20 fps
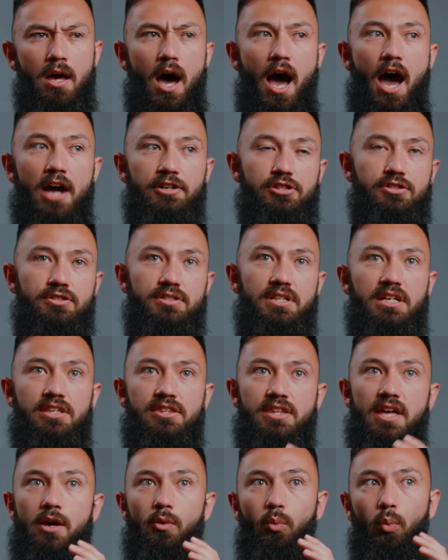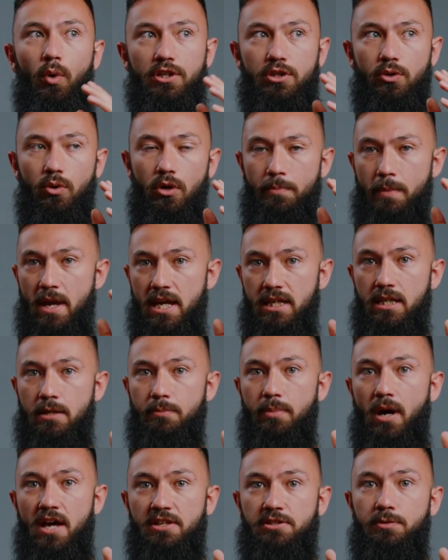I just think that when you are making
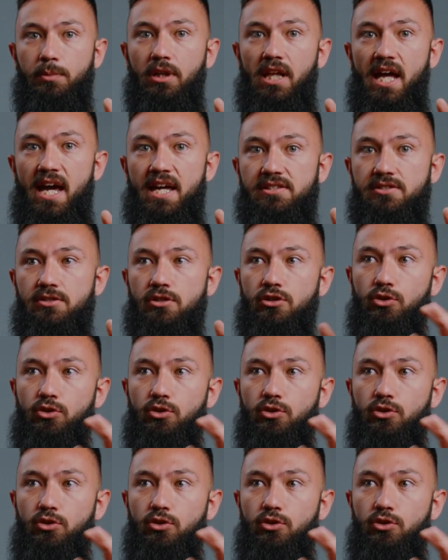possible hets,